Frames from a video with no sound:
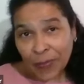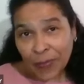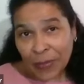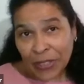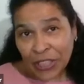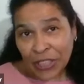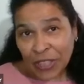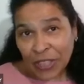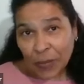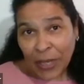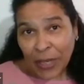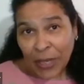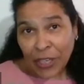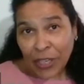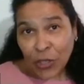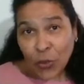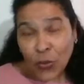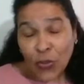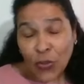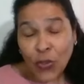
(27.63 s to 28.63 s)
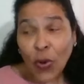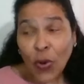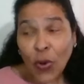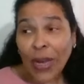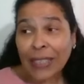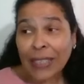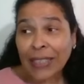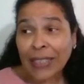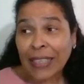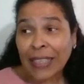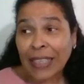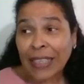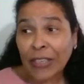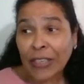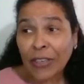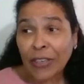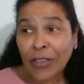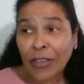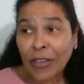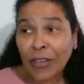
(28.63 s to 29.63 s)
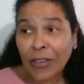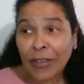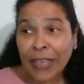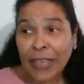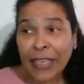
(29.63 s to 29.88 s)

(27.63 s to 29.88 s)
She's been a New Thought leader